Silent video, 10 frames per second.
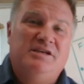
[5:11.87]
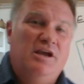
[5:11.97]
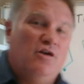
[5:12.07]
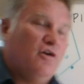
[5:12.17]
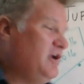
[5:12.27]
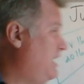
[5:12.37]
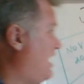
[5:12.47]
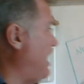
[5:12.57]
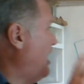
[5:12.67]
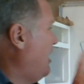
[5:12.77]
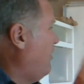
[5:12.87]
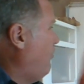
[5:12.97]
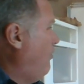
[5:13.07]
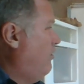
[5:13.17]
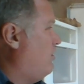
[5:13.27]
here
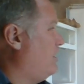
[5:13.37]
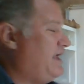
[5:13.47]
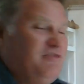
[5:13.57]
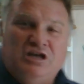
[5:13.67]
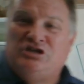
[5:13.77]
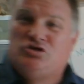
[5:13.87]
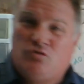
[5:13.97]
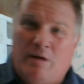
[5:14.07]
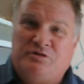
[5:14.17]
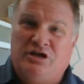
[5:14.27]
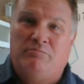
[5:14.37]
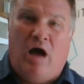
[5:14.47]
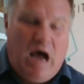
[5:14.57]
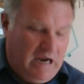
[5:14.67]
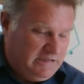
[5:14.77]
in the description
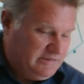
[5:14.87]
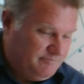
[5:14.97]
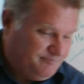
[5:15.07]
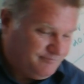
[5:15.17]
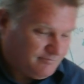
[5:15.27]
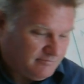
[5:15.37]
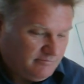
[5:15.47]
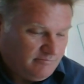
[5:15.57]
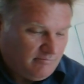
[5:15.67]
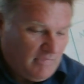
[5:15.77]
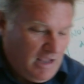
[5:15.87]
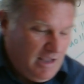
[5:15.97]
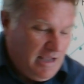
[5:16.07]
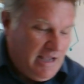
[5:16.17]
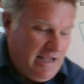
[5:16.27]
box.
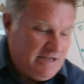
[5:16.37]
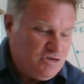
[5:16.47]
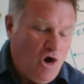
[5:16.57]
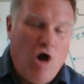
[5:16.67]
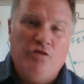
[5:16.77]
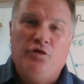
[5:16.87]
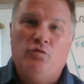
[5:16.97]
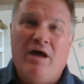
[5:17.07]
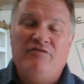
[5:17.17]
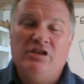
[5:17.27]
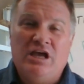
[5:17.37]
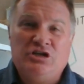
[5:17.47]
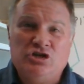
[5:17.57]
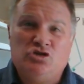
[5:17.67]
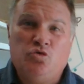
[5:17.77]
It's called the
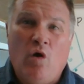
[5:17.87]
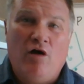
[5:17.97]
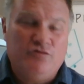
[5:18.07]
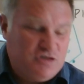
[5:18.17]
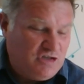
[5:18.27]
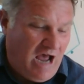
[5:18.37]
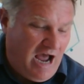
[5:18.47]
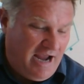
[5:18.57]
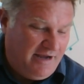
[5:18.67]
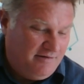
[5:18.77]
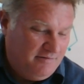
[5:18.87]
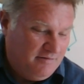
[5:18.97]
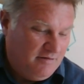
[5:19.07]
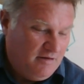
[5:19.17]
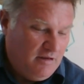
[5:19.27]
Revelation 12 Sign.
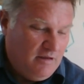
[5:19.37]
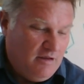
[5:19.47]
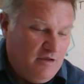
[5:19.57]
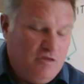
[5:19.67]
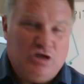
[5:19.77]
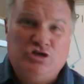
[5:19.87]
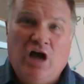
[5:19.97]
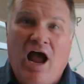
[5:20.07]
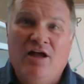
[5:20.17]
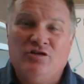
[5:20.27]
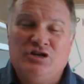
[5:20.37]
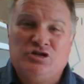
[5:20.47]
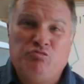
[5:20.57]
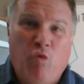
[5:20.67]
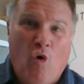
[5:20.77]
The Child is
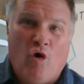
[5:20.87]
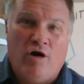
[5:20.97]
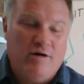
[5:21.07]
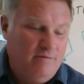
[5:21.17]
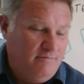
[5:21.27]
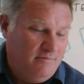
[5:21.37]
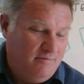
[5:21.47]
Born,